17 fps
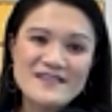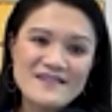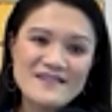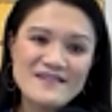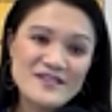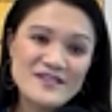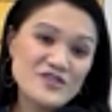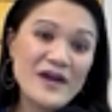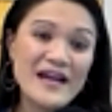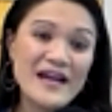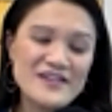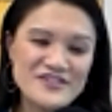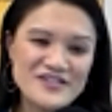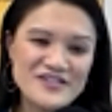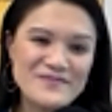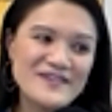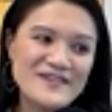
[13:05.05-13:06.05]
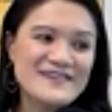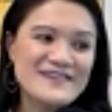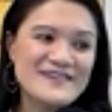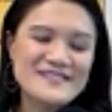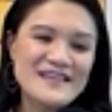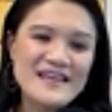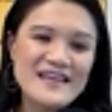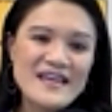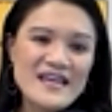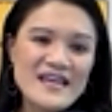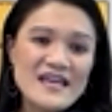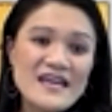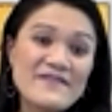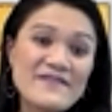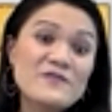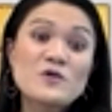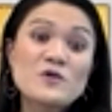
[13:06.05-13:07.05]
strategy. Because
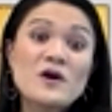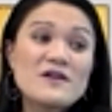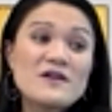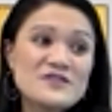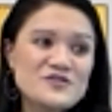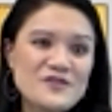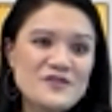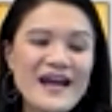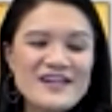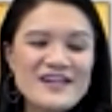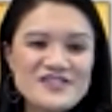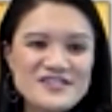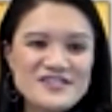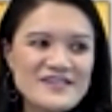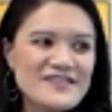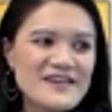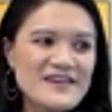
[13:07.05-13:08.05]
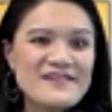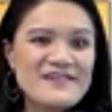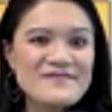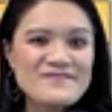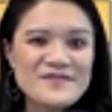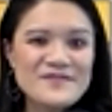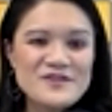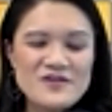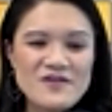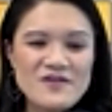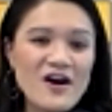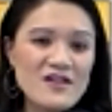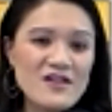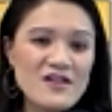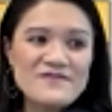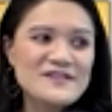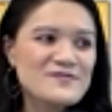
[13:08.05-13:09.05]
if it were all strategy, then, you know,
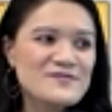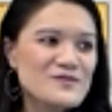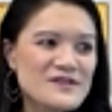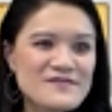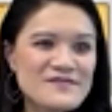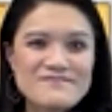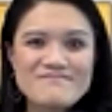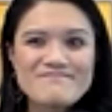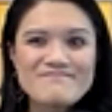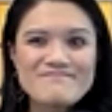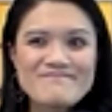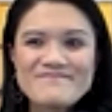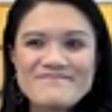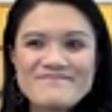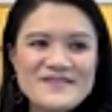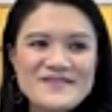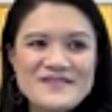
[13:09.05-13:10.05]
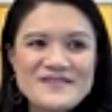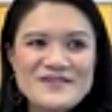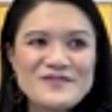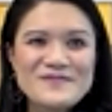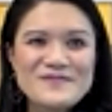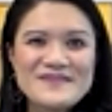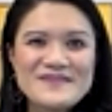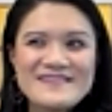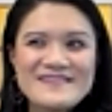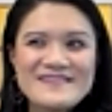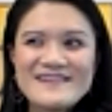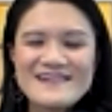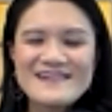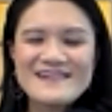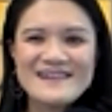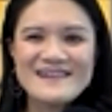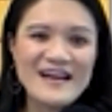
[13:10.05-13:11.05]
all of us would you know, be
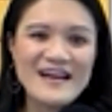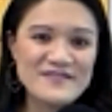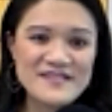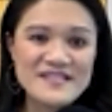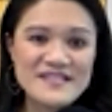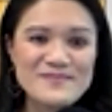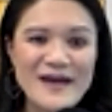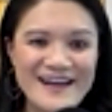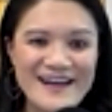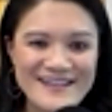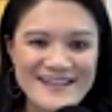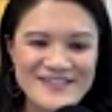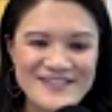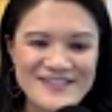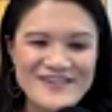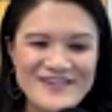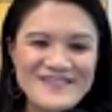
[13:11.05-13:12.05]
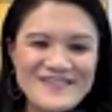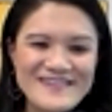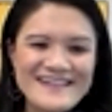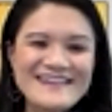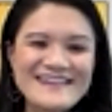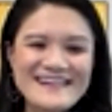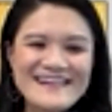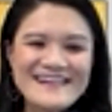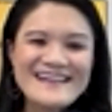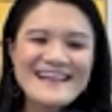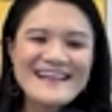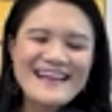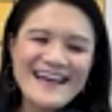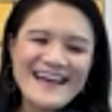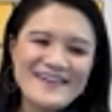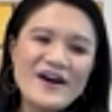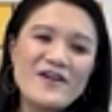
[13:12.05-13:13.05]
uh, have six packs, you know? Yeah.
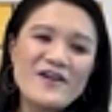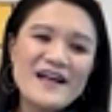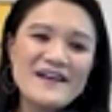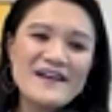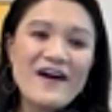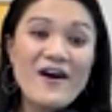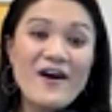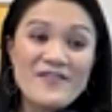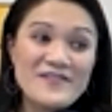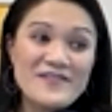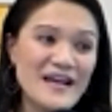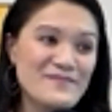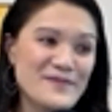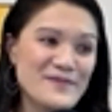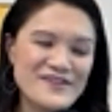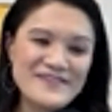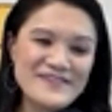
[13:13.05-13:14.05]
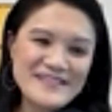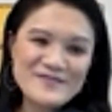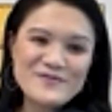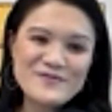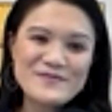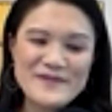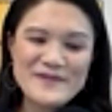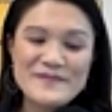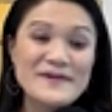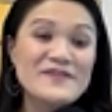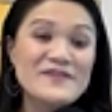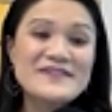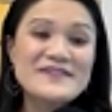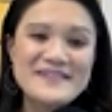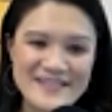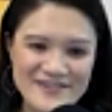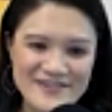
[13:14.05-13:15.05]
and all uh, all the librarians would be
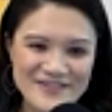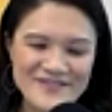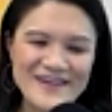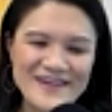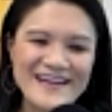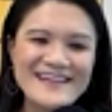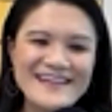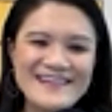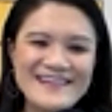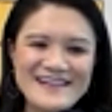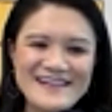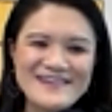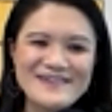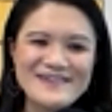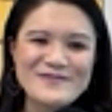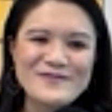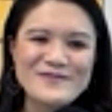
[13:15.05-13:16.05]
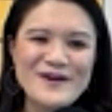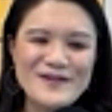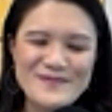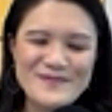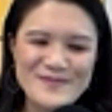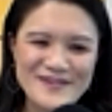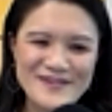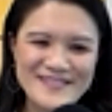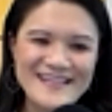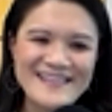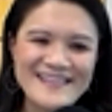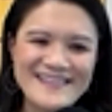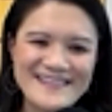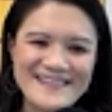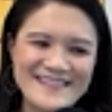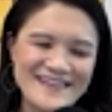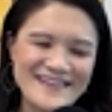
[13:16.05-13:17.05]
billionaires, right? Um, with all the books that
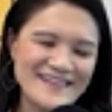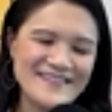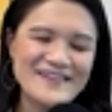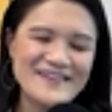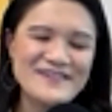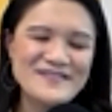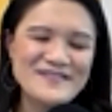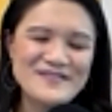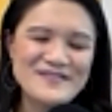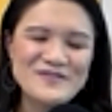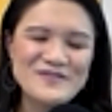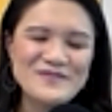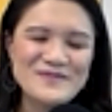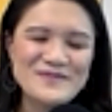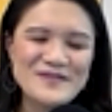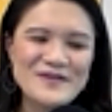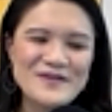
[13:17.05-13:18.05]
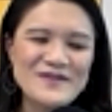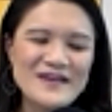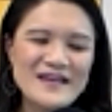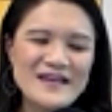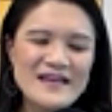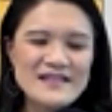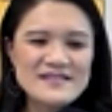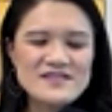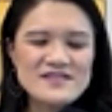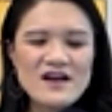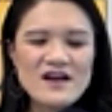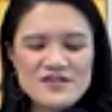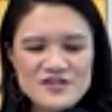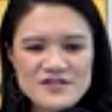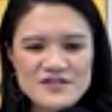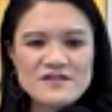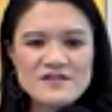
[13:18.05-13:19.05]
they, they consume. So it's not
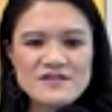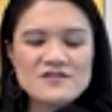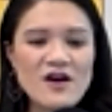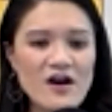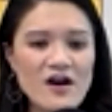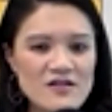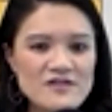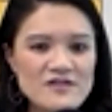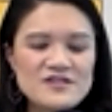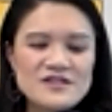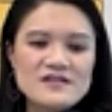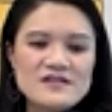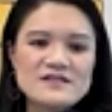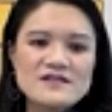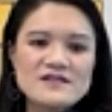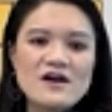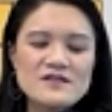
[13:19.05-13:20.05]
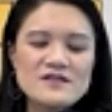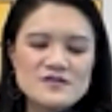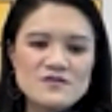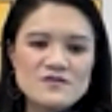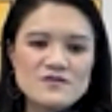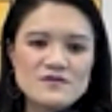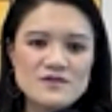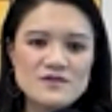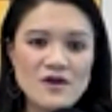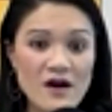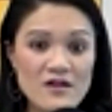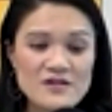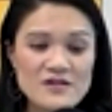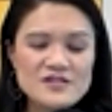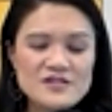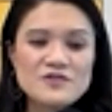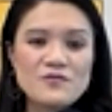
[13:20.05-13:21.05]
just the knowledge, it's also
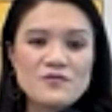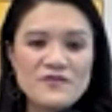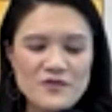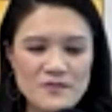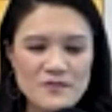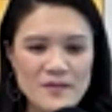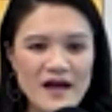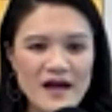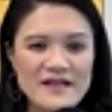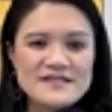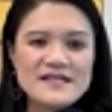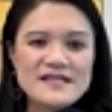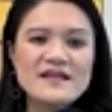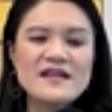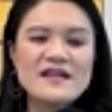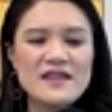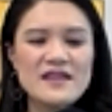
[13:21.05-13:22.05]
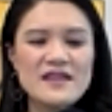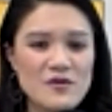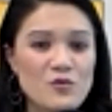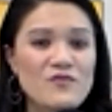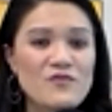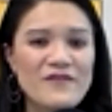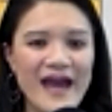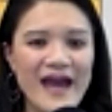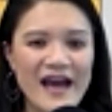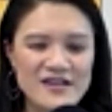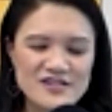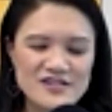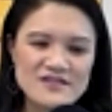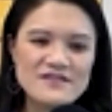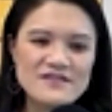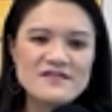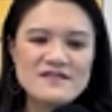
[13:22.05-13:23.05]
knowledge with your mindset and then with
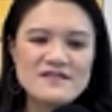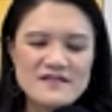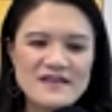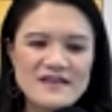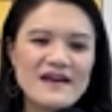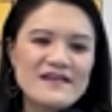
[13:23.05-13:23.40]
action that